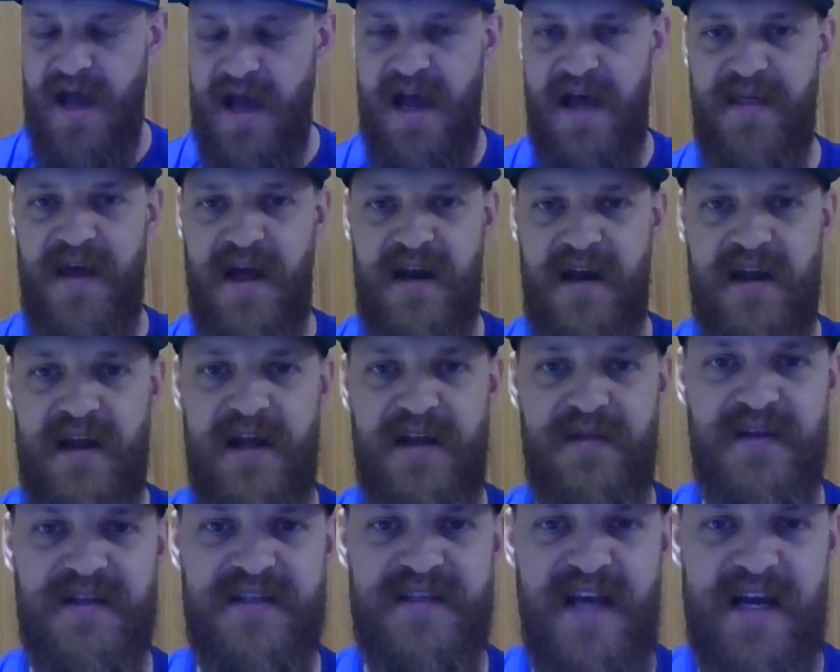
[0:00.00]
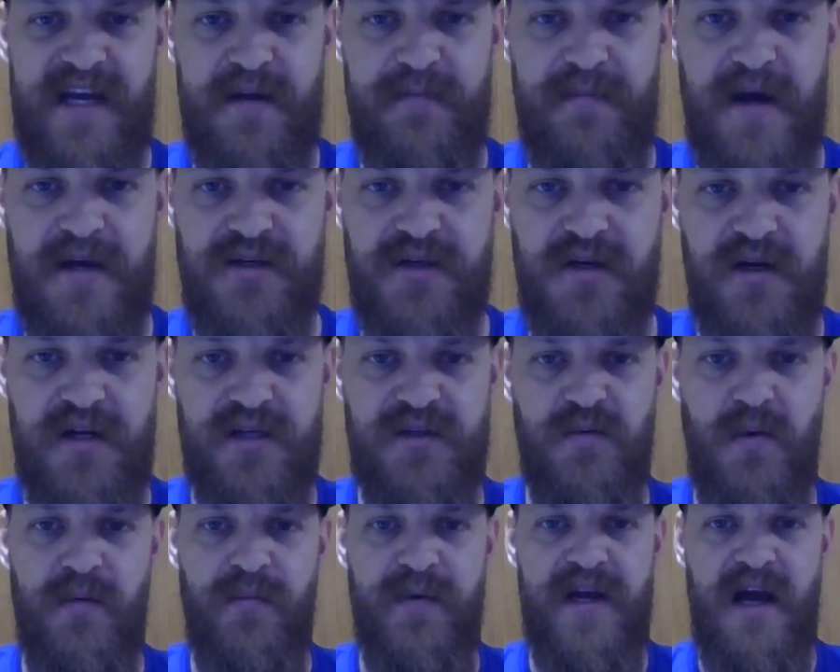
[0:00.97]
And then in the second measure is
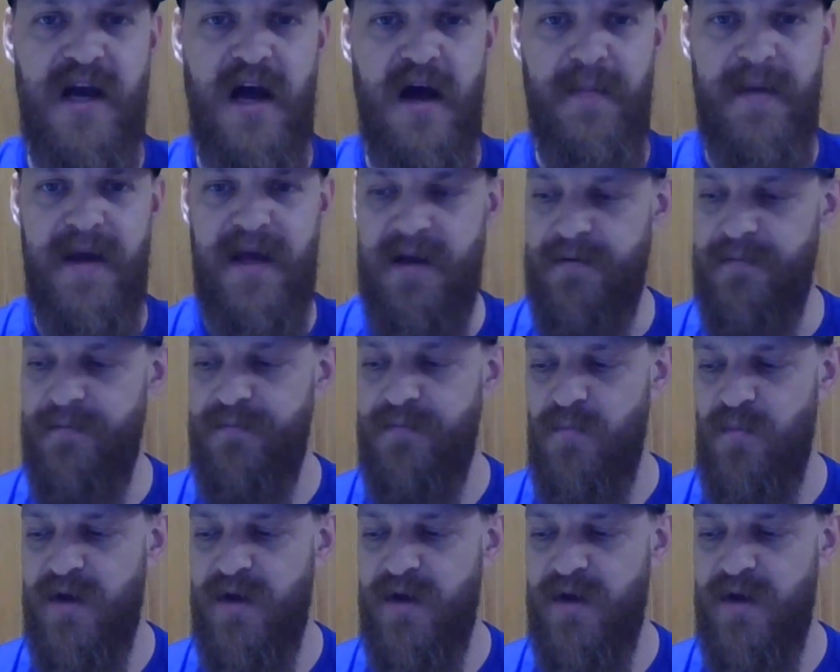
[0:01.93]
when we come in.